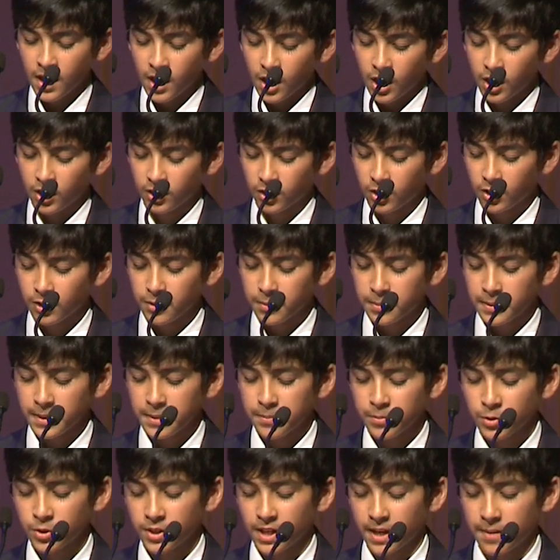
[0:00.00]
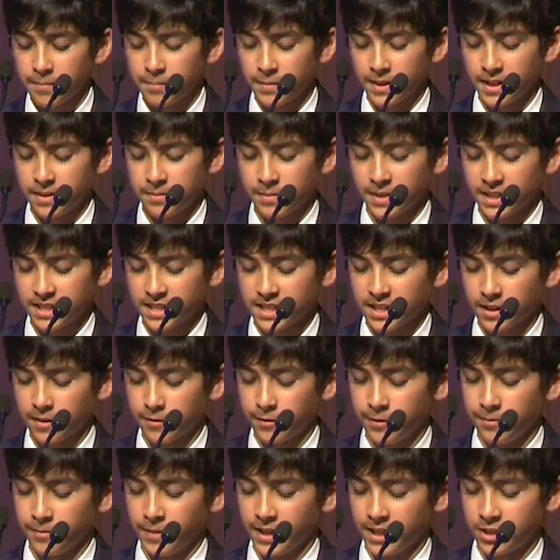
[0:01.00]
A lot of people get me mixed
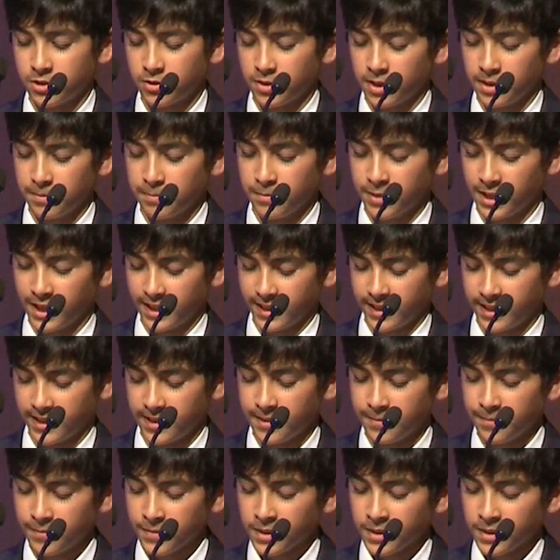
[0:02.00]
up with my twin brother.